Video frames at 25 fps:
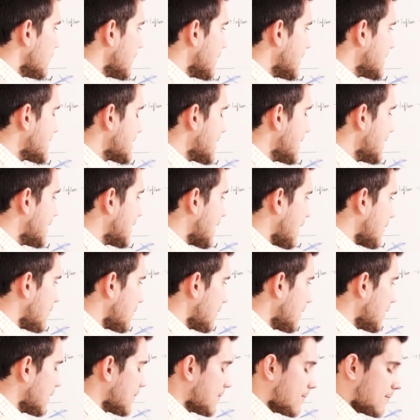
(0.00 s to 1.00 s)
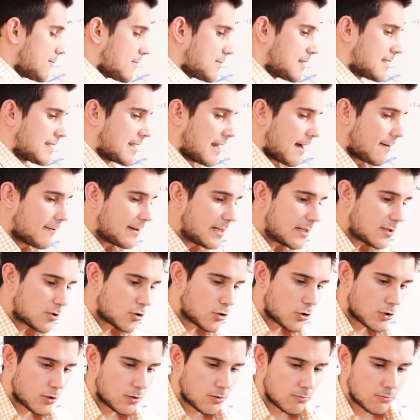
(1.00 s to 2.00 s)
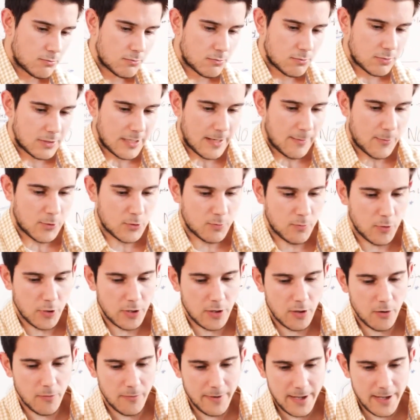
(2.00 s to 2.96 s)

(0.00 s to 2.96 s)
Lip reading: We have been able to see that those